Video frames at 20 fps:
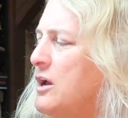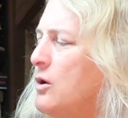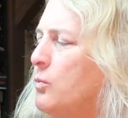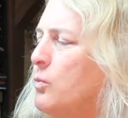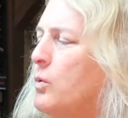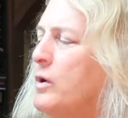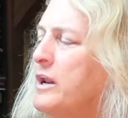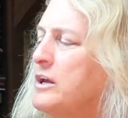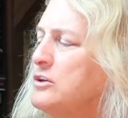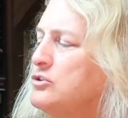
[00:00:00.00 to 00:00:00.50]

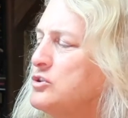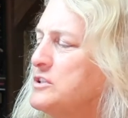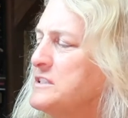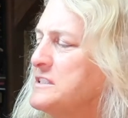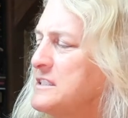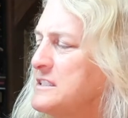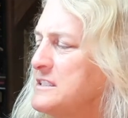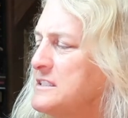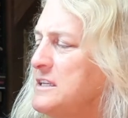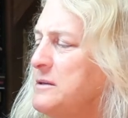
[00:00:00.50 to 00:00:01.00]

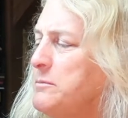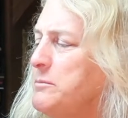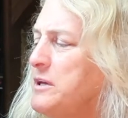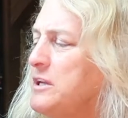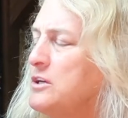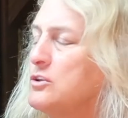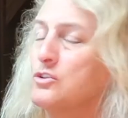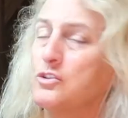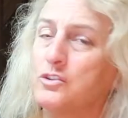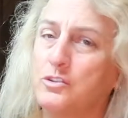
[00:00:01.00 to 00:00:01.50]
116
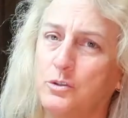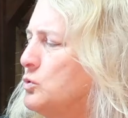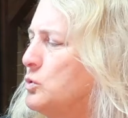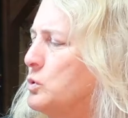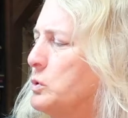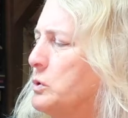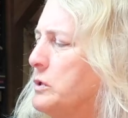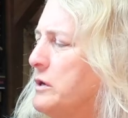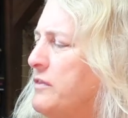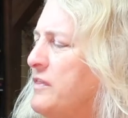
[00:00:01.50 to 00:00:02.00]
meters
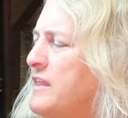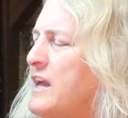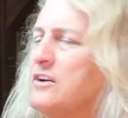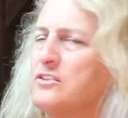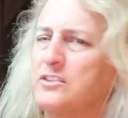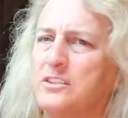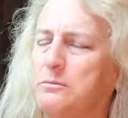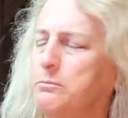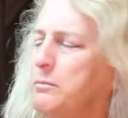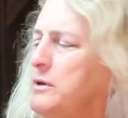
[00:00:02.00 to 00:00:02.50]
or
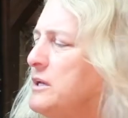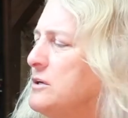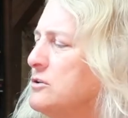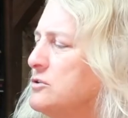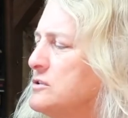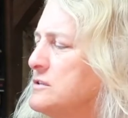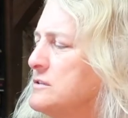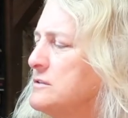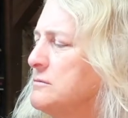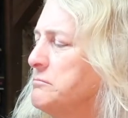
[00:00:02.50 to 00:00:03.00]
1,000
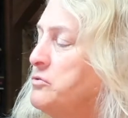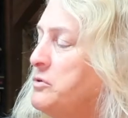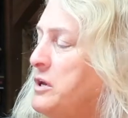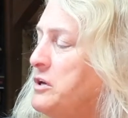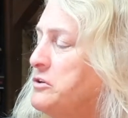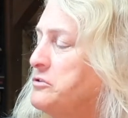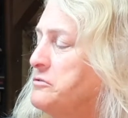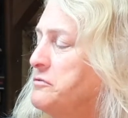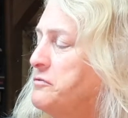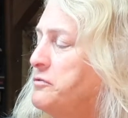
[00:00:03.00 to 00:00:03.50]
meters,
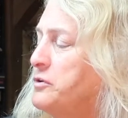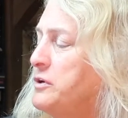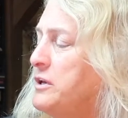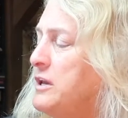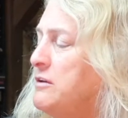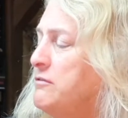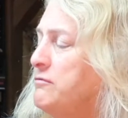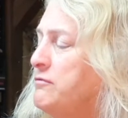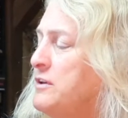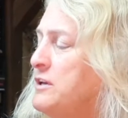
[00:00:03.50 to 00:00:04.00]

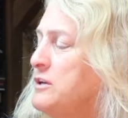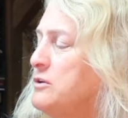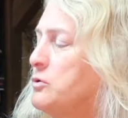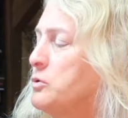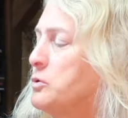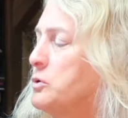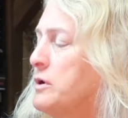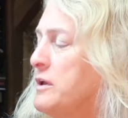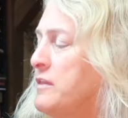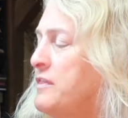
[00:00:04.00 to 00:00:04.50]
348 feet
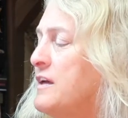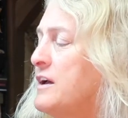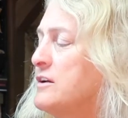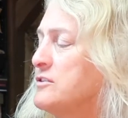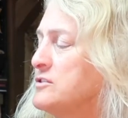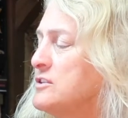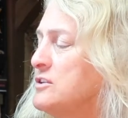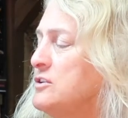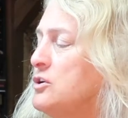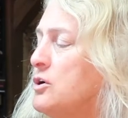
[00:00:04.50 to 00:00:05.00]
or
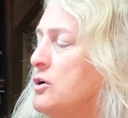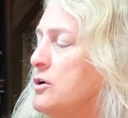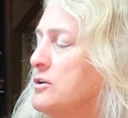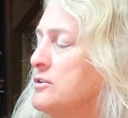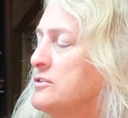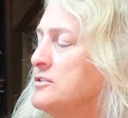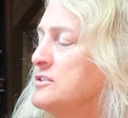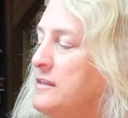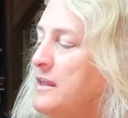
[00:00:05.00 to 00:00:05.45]
1,000 yards.